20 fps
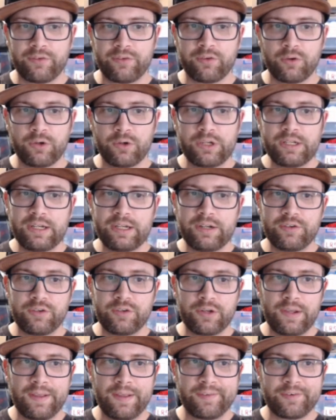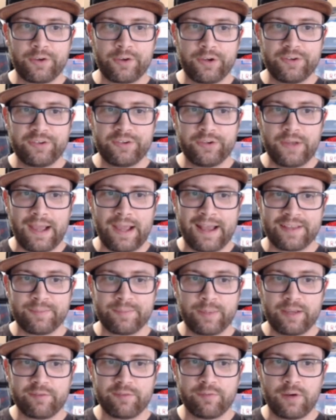So all you need to do is go to
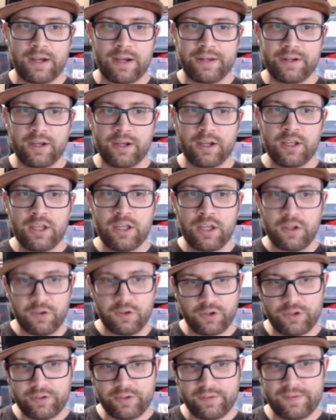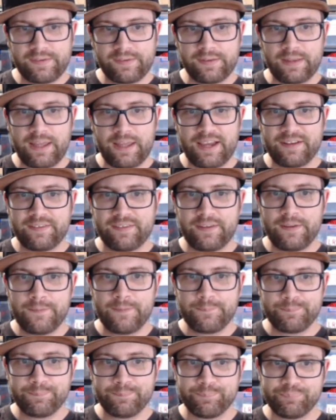aspect finder, go to select.
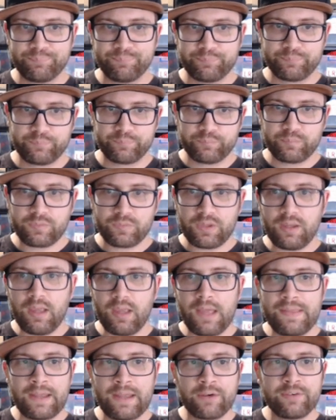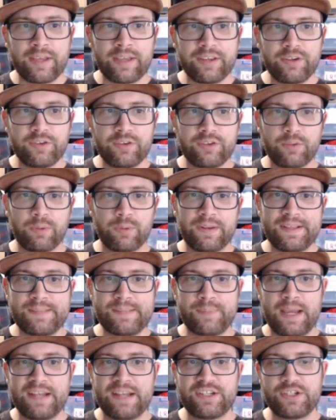That'll take you to one of these
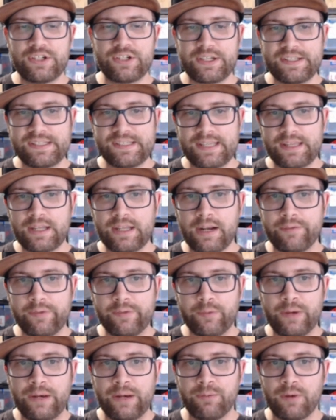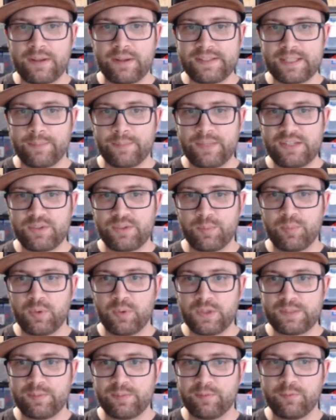pages. You can see that I've already run some of these
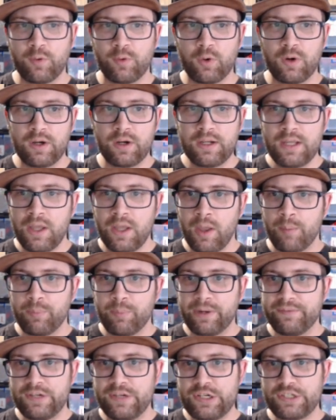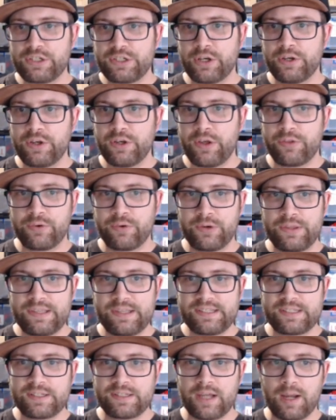reports before, but if you just go through
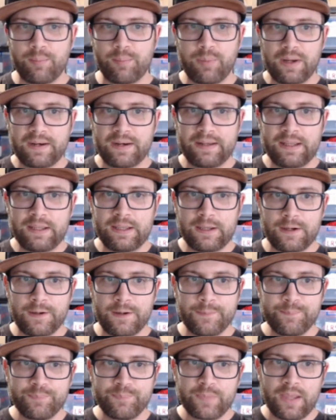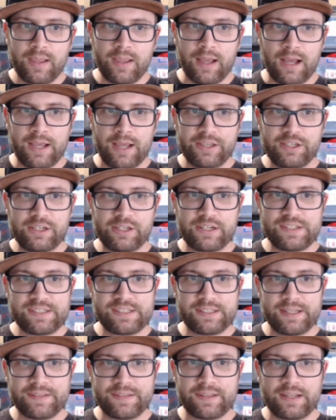this start button here, you're going to
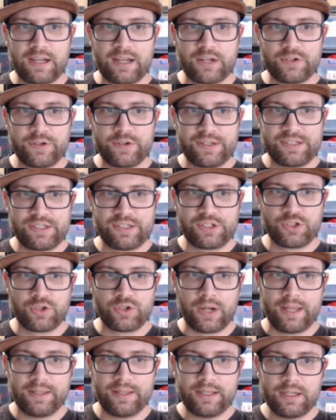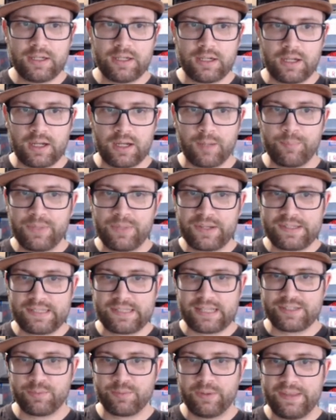select the country as Australia, because
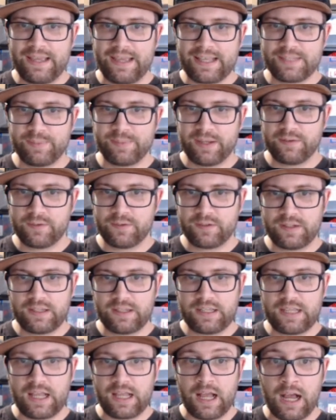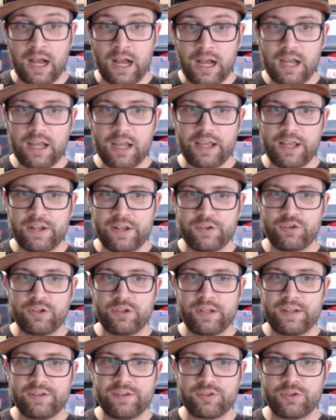that's where the aspect are, and you
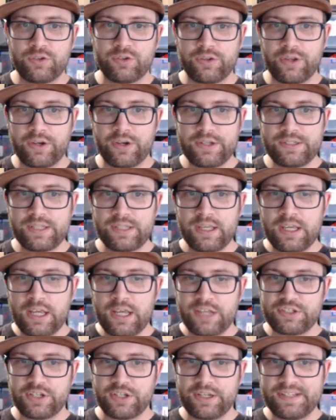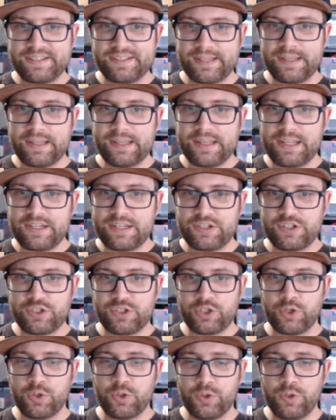need to do those. So you can see that there's
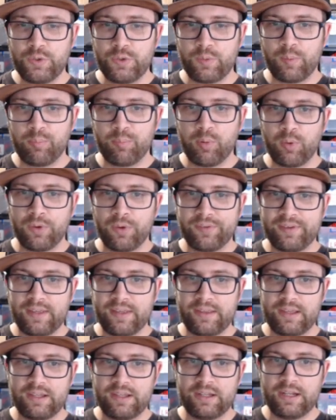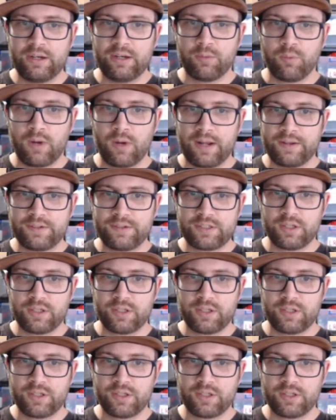two reports here that you need to run.